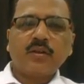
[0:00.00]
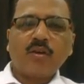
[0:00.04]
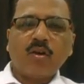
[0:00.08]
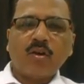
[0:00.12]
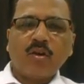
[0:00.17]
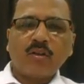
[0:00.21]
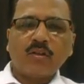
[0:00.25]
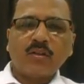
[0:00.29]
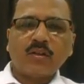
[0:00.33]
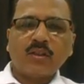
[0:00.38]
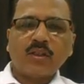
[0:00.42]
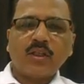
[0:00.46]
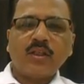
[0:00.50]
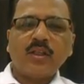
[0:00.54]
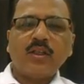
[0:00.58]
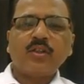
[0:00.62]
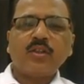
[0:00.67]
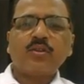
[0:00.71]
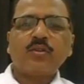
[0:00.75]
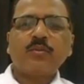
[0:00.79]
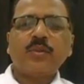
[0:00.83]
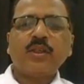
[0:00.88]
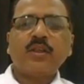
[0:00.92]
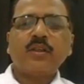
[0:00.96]
all three
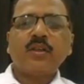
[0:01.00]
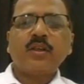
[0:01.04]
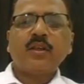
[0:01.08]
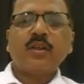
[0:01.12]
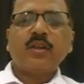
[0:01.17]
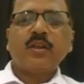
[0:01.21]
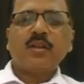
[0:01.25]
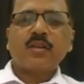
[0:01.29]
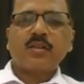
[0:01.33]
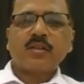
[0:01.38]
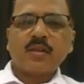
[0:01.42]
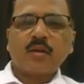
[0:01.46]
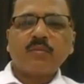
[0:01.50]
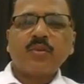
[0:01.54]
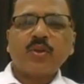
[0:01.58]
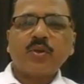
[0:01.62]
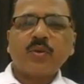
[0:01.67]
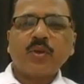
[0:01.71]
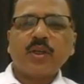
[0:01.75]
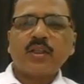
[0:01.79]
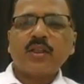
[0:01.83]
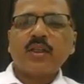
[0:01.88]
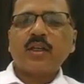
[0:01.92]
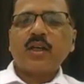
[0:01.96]
need to be summed
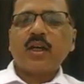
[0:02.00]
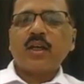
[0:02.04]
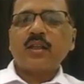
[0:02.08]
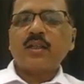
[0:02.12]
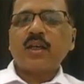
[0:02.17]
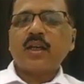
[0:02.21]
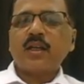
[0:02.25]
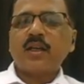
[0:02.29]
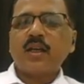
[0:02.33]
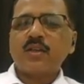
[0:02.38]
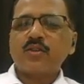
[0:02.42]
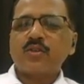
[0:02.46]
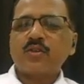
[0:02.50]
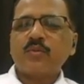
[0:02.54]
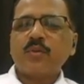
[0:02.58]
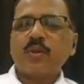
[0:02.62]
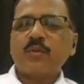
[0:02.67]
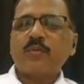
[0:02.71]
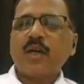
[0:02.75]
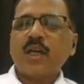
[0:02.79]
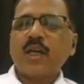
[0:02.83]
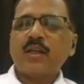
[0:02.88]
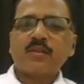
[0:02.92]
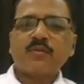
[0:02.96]
together, and that has to
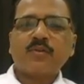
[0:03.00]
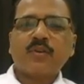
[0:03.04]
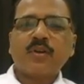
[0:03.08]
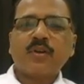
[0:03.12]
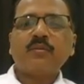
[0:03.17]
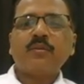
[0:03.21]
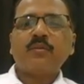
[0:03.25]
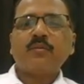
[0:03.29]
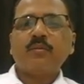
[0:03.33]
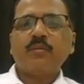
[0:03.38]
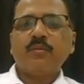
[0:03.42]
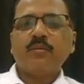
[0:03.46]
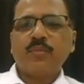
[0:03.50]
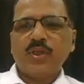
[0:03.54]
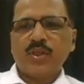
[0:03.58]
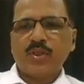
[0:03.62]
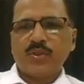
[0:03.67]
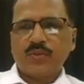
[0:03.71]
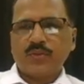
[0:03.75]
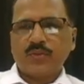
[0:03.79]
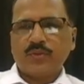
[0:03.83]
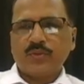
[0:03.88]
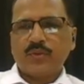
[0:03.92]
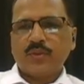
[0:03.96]
be minus from
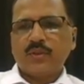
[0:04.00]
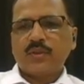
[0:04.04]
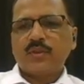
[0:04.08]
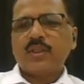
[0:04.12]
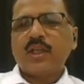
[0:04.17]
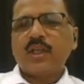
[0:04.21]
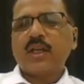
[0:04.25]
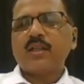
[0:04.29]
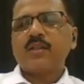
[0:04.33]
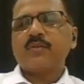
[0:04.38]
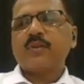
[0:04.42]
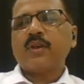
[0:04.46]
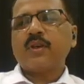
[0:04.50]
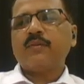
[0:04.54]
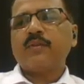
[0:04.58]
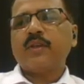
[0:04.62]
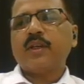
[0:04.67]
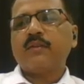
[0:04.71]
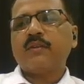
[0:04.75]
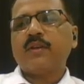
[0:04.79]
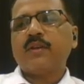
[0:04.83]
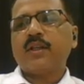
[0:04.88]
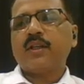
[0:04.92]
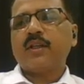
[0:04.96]
B2. That is why
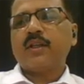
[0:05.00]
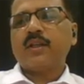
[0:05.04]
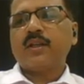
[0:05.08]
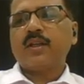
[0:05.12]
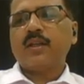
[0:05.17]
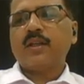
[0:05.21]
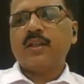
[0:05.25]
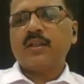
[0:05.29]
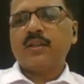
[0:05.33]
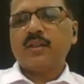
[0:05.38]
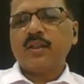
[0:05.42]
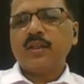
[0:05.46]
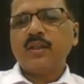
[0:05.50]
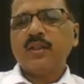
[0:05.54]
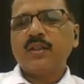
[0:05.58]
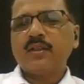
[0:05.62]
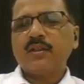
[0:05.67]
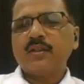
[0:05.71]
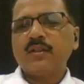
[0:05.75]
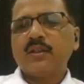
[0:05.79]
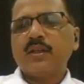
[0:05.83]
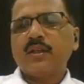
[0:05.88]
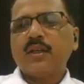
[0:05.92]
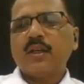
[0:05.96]
we have written E3.
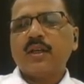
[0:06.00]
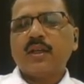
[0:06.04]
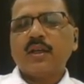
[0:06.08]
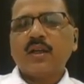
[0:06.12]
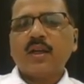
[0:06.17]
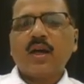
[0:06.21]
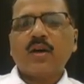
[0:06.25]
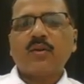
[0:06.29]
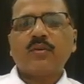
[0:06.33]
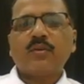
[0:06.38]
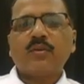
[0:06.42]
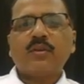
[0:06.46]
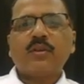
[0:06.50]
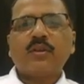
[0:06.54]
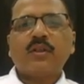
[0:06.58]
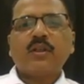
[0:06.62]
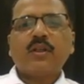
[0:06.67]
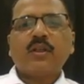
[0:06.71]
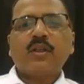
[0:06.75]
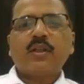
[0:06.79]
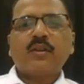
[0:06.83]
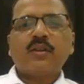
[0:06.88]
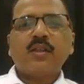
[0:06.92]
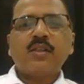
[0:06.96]
Now,
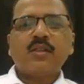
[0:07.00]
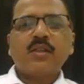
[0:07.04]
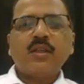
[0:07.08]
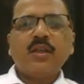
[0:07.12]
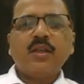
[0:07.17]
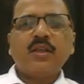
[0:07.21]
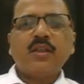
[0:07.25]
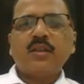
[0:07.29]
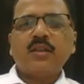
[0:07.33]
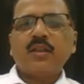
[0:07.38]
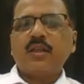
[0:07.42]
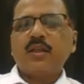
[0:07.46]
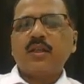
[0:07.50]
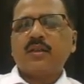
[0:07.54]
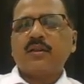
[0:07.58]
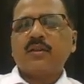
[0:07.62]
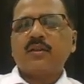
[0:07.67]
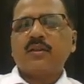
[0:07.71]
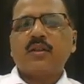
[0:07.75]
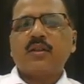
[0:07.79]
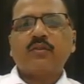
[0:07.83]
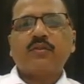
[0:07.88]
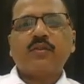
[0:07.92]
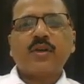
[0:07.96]
this E3,
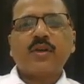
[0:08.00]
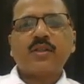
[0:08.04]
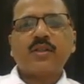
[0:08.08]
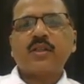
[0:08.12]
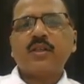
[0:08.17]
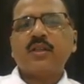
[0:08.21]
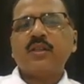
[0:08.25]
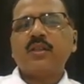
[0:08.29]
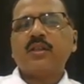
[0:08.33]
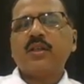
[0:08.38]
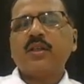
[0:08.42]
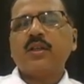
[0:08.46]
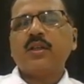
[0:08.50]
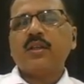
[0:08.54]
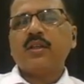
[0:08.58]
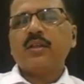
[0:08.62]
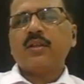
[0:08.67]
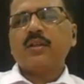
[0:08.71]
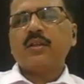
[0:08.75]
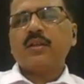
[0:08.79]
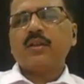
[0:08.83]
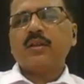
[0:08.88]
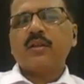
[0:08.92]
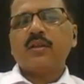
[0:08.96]
the first
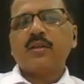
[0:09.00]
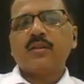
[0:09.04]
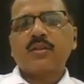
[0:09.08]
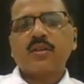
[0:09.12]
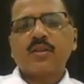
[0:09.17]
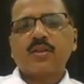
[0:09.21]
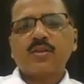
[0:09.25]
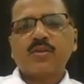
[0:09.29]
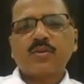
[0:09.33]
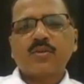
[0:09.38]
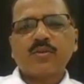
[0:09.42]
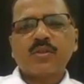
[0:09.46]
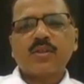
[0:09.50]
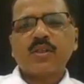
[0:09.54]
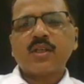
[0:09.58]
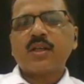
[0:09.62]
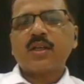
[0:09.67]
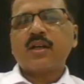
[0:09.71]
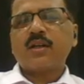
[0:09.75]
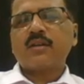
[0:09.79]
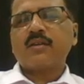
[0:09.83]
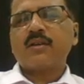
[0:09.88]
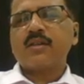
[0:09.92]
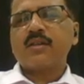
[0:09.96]
E3, the source
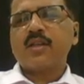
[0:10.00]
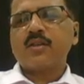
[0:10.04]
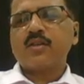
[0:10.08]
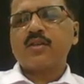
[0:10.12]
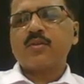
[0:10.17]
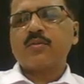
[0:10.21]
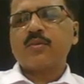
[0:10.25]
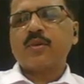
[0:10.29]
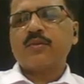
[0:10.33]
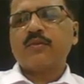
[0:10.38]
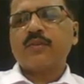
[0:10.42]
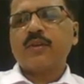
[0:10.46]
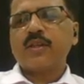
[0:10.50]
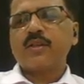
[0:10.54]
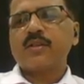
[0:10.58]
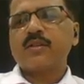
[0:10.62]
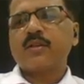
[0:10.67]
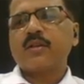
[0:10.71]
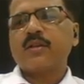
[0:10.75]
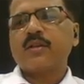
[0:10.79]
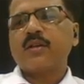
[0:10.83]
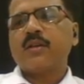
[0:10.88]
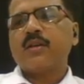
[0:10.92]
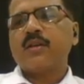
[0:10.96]
cell address has to be
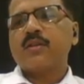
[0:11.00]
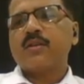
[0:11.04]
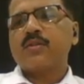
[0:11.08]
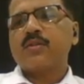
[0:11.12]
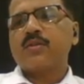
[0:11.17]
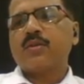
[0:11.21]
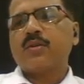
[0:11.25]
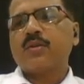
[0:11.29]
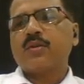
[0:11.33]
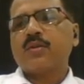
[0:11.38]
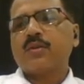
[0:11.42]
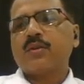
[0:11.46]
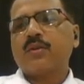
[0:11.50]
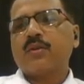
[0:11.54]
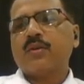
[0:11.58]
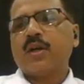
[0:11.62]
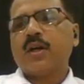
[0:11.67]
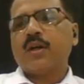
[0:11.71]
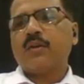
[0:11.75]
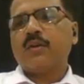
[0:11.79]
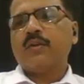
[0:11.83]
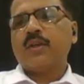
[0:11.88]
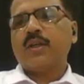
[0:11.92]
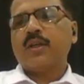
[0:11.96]
fixed. So
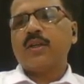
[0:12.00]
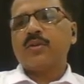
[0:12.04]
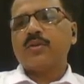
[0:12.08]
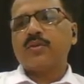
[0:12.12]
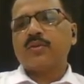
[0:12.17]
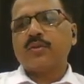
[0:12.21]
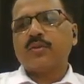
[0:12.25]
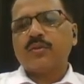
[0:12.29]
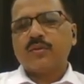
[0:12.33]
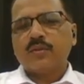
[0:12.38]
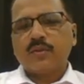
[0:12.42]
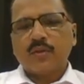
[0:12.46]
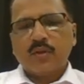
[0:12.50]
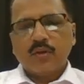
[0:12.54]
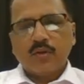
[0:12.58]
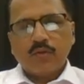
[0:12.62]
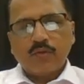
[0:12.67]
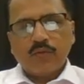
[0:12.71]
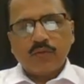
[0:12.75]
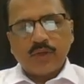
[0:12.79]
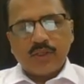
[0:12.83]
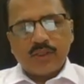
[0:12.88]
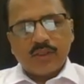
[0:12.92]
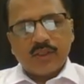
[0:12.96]
we need to
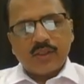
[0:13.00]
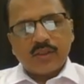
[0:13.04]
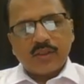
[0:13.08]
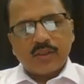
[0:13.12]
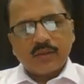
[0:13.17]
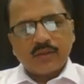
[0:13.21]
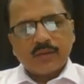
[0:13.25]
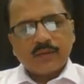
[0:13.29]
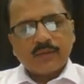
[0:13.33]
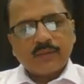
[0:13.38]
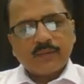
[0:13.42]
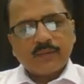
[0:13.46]
freeze it